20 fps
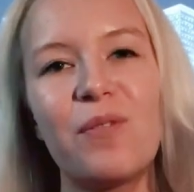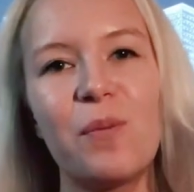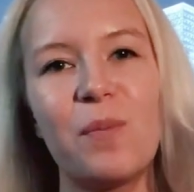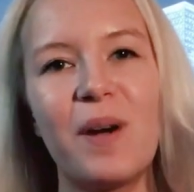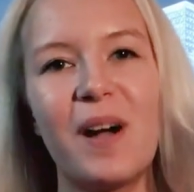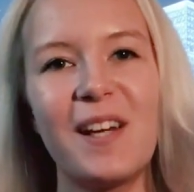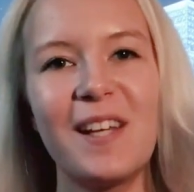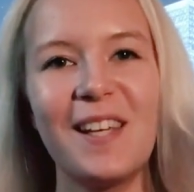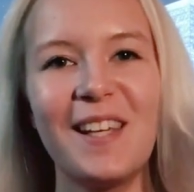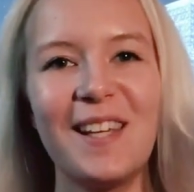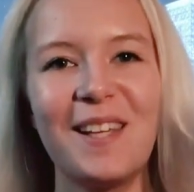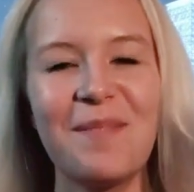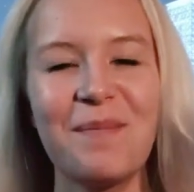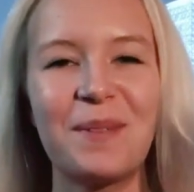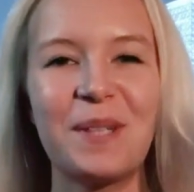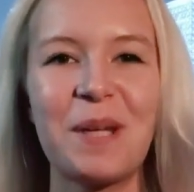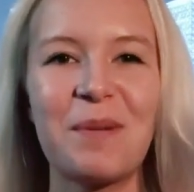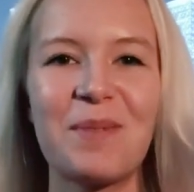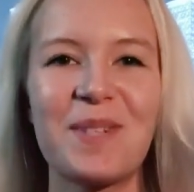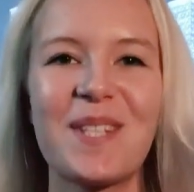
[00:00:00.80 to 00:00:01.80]
everybody,
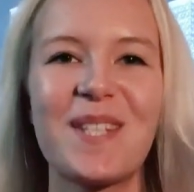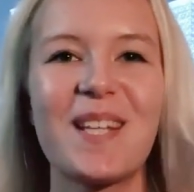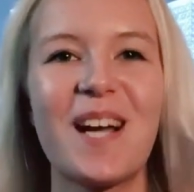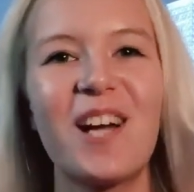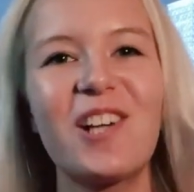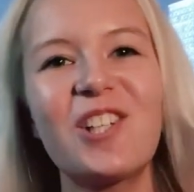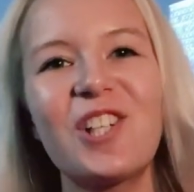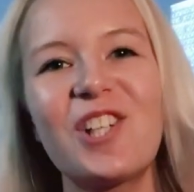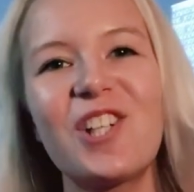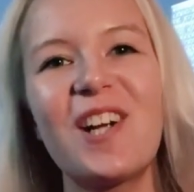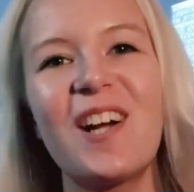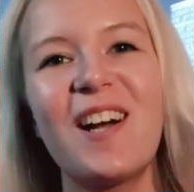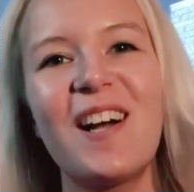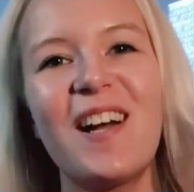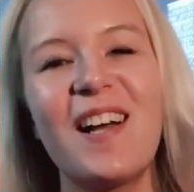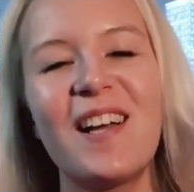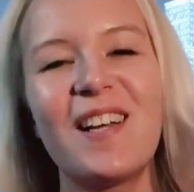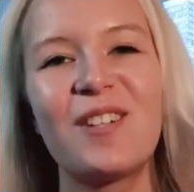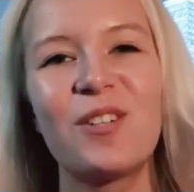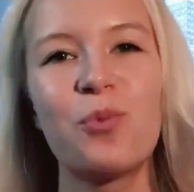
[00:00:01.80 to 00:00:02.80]
my name is
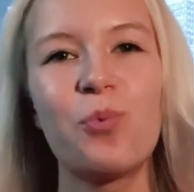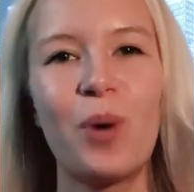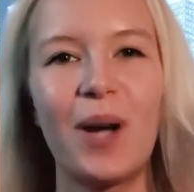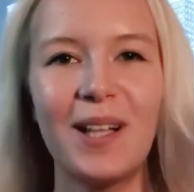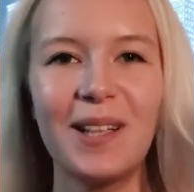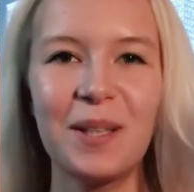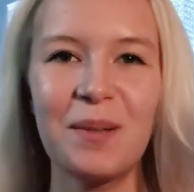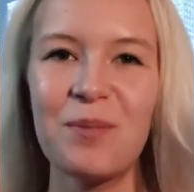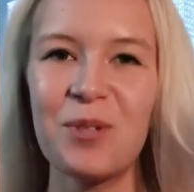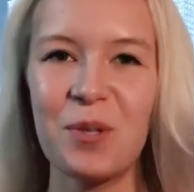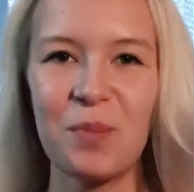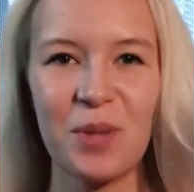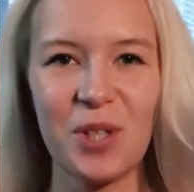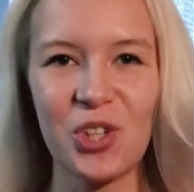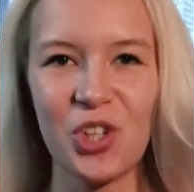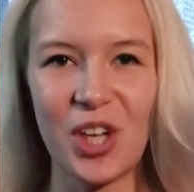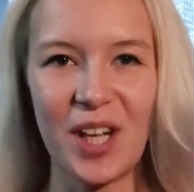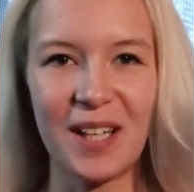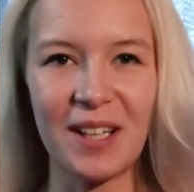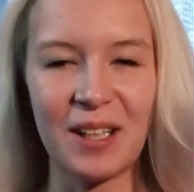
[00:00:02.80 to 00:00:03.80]
Sasha and welcome to my
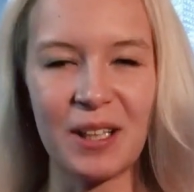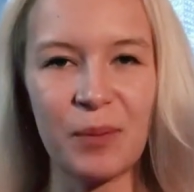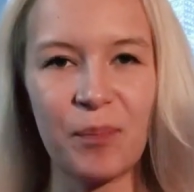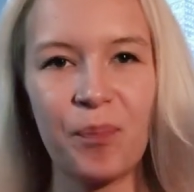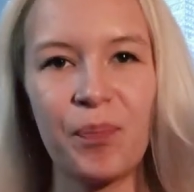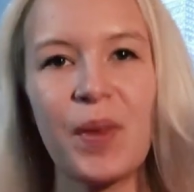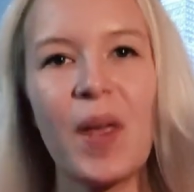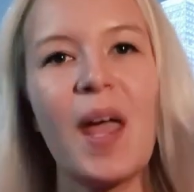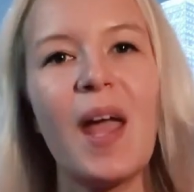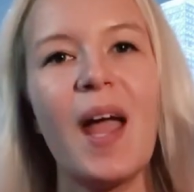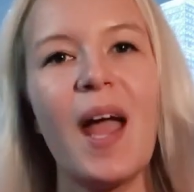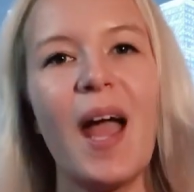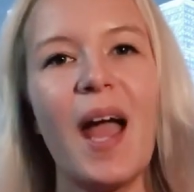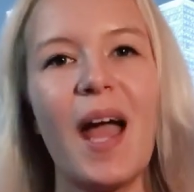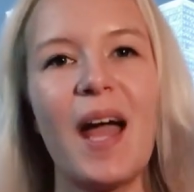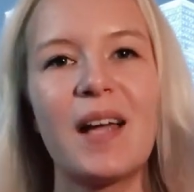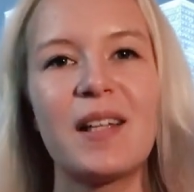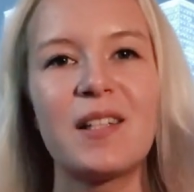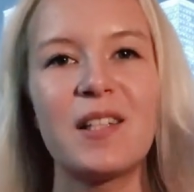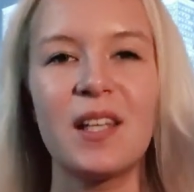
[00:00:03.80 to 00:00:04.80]
channel.
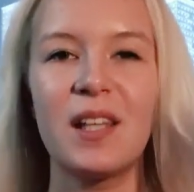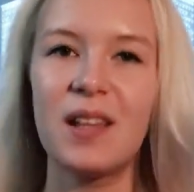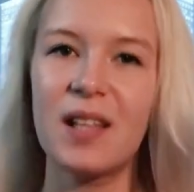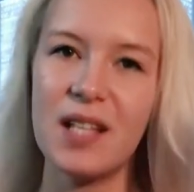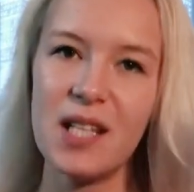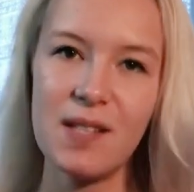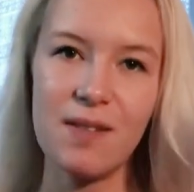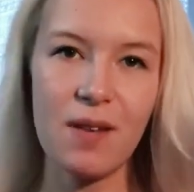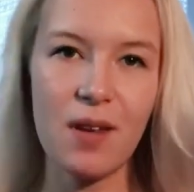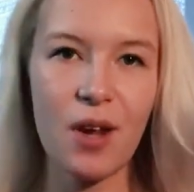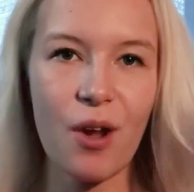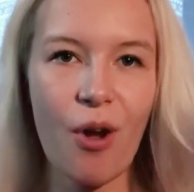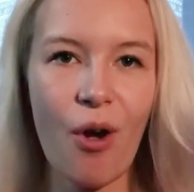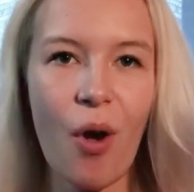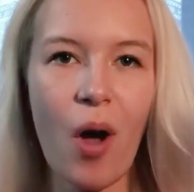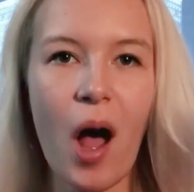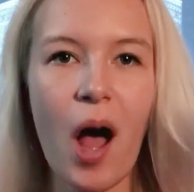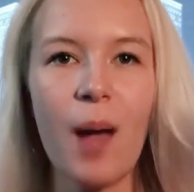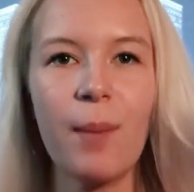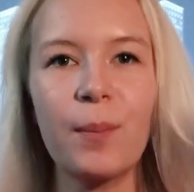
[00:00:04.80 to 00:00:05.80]
And in this
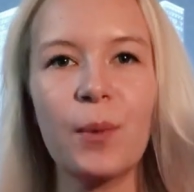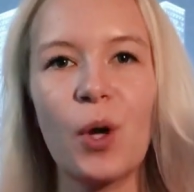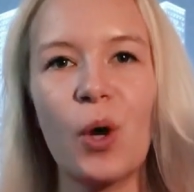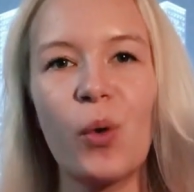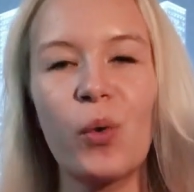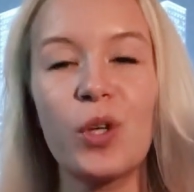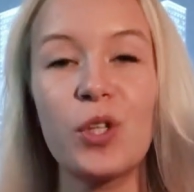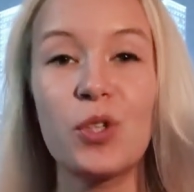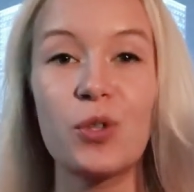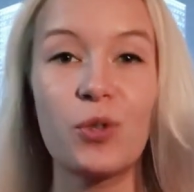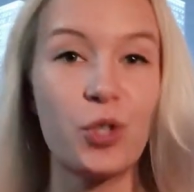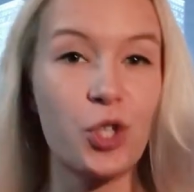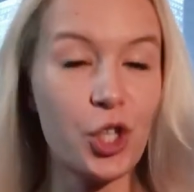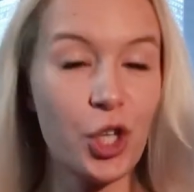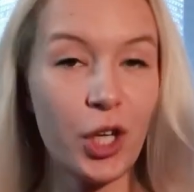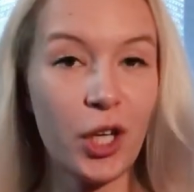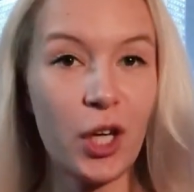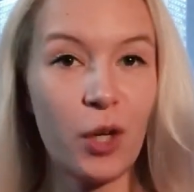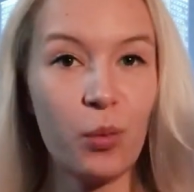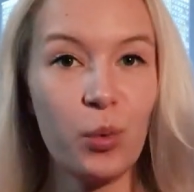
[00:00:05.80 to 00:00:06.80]
video I'm going to
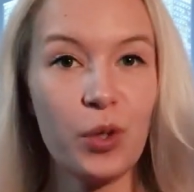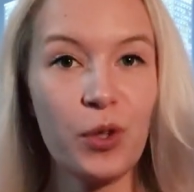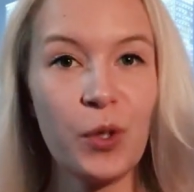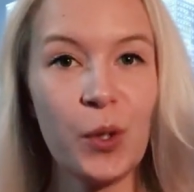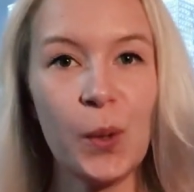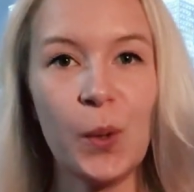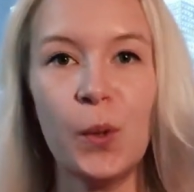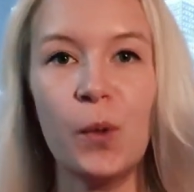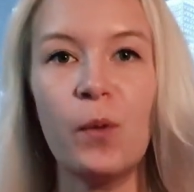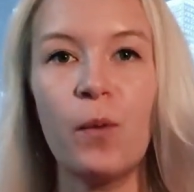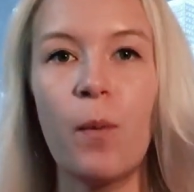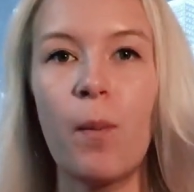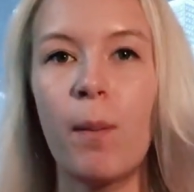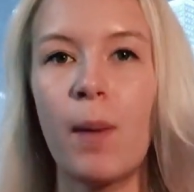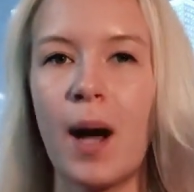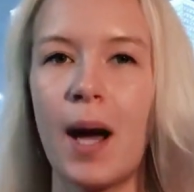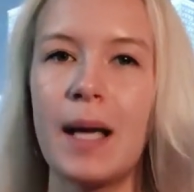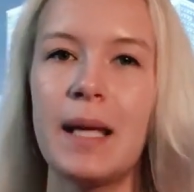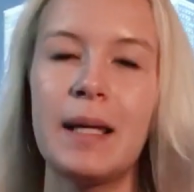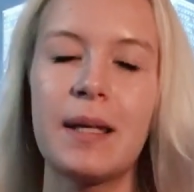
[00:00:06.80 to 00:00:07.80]
share with you
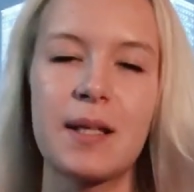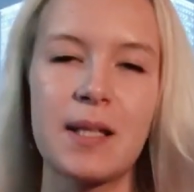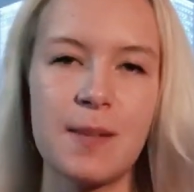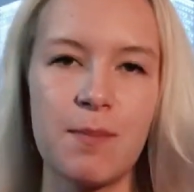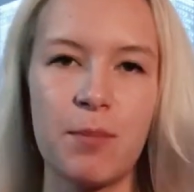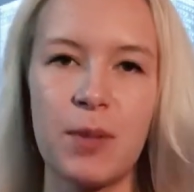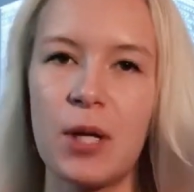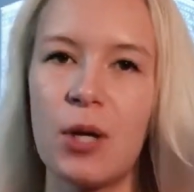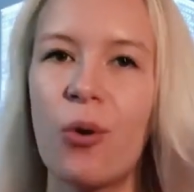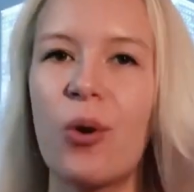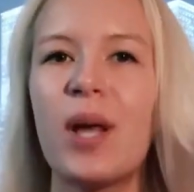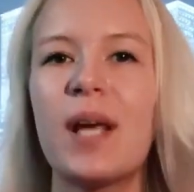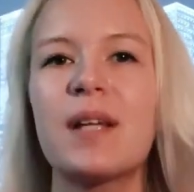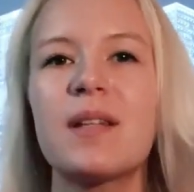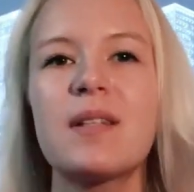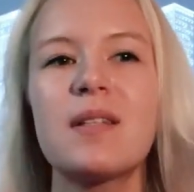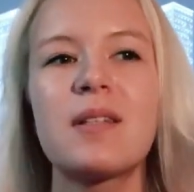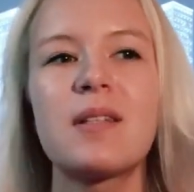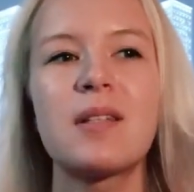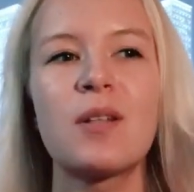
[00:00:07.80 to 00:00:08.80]
my
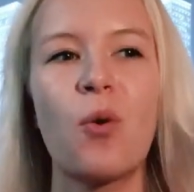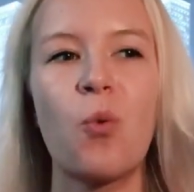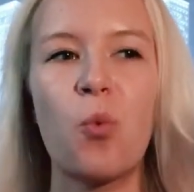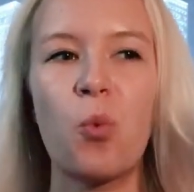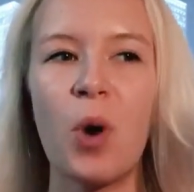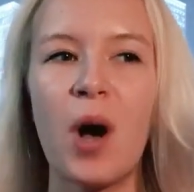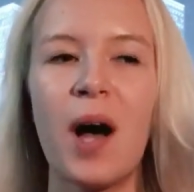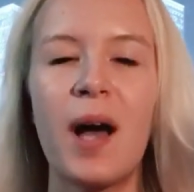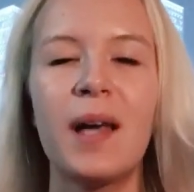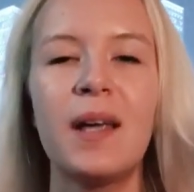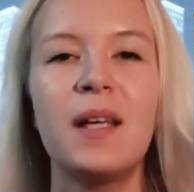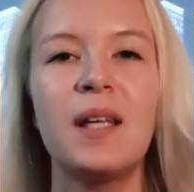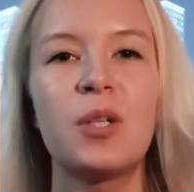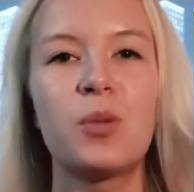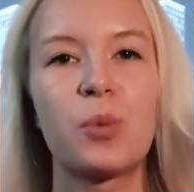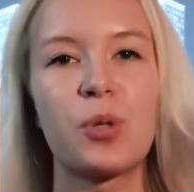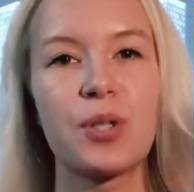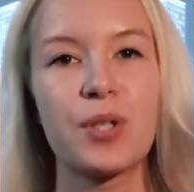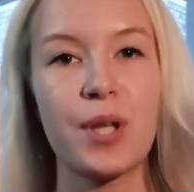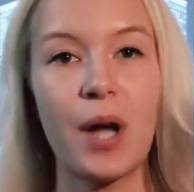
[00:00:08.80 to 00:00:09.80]
experience, why
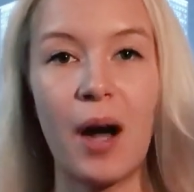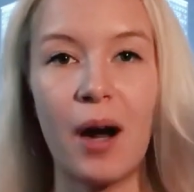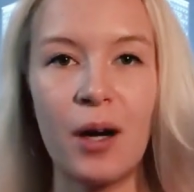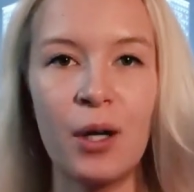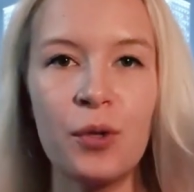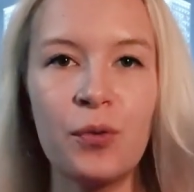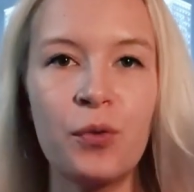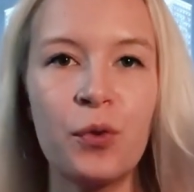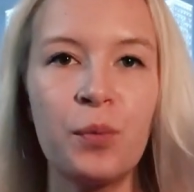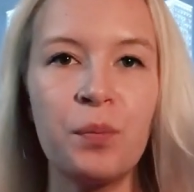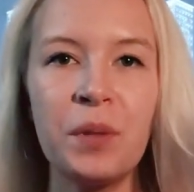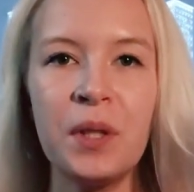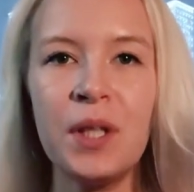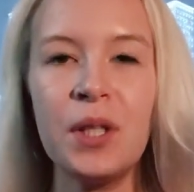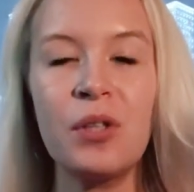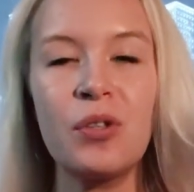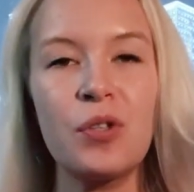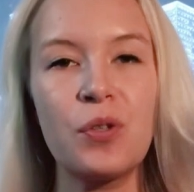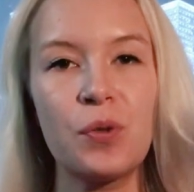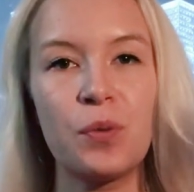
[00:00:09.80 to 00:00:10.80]
it was hard for
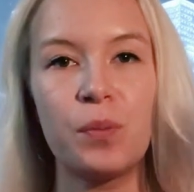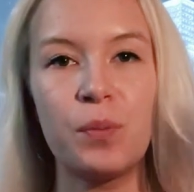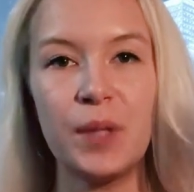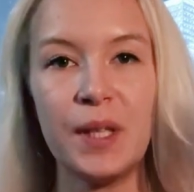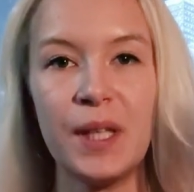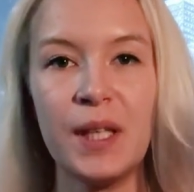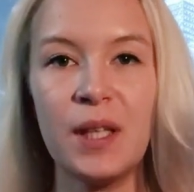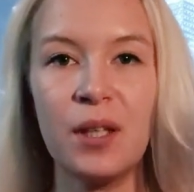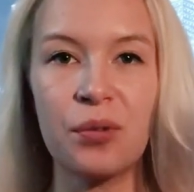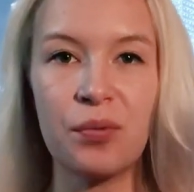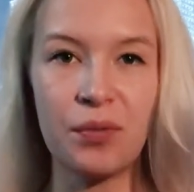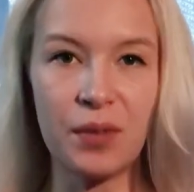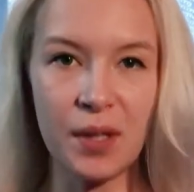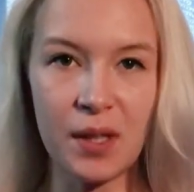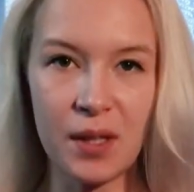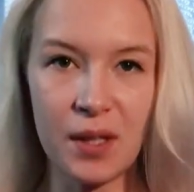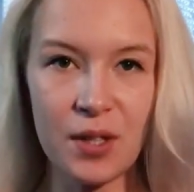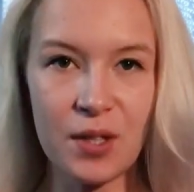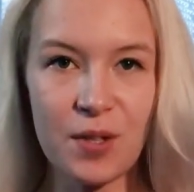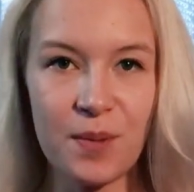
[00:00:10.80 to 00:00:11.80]
me to be in
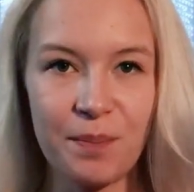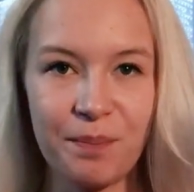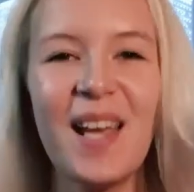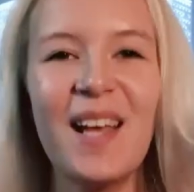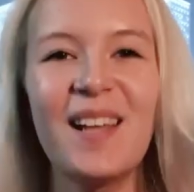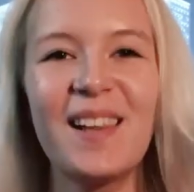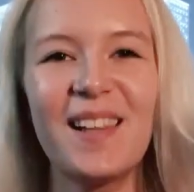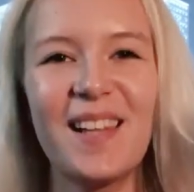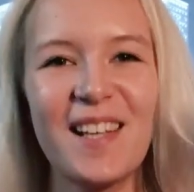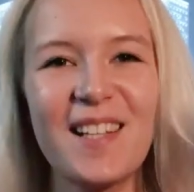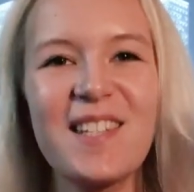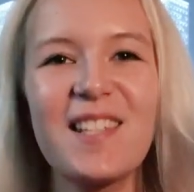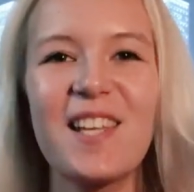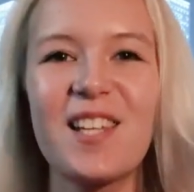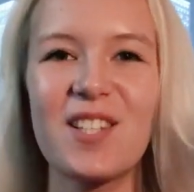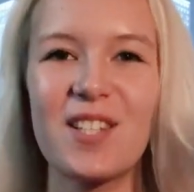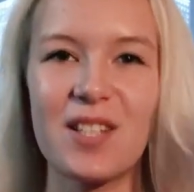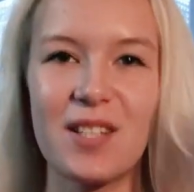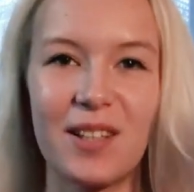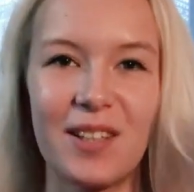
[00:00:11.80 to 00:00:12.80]
Finland. Let's
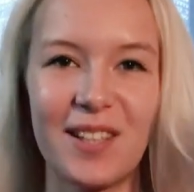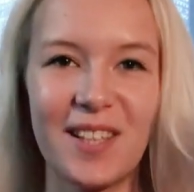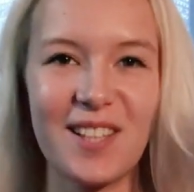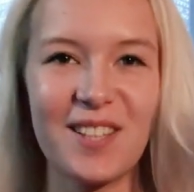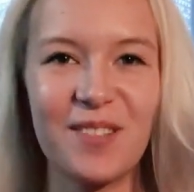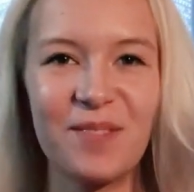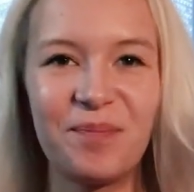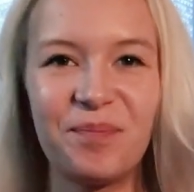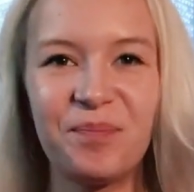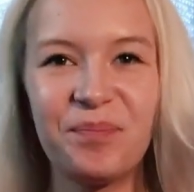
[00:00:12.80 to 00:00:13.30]
get started.